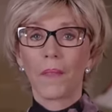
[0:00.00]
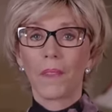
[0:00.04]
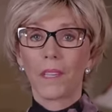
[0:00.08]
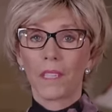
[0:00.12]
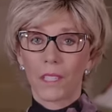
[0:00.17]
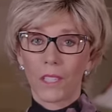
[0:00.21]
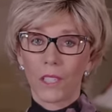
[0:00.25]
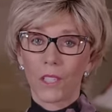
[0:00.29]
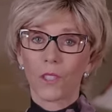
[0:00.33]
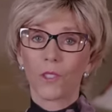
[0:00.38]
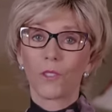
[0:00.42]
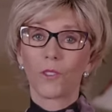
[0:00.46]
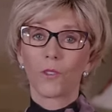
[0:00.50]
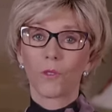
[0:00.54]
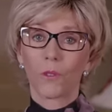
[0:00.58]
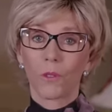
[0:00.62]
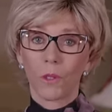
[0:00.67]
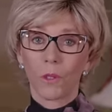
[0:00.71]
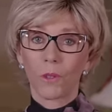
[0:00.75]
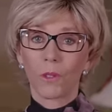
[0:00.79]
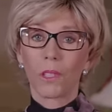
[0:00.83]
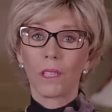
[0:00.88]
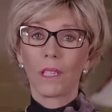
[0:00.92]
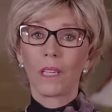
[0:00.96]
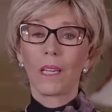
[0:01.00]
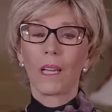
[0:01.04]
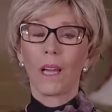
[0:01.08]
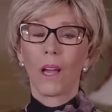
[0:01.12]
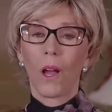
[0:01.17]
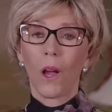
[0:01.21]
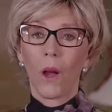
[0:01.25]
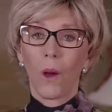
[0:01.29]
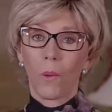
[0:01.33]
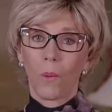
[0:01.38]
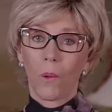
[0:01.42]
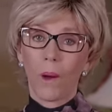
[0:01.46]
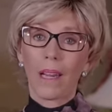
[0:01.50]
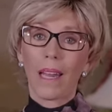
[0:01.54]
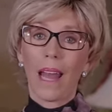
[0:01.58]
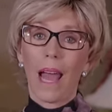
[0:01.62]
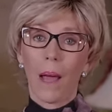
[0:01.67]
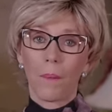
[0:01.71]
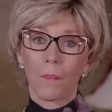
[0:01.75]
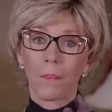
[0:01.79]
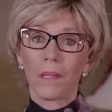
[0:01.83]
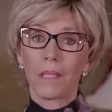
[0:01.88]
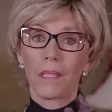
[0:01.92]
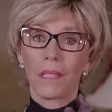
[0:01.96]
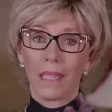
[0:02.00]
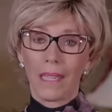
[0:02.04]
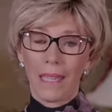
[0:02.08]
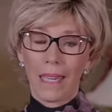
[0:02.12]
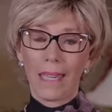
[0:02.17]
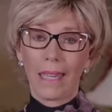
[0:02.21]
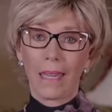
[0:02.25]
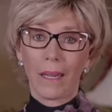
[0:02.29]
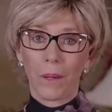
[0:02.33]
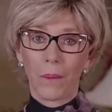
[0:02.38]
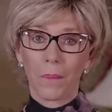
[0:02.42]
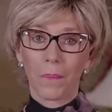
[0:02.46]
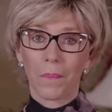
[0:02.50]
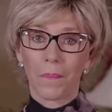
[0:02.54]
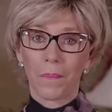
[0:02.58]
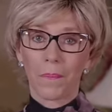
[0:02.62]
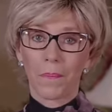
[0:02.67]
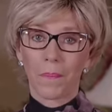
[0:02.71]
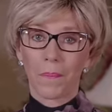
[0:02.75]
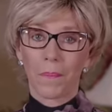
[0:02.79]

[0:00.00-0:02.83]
This is truly what happened to him.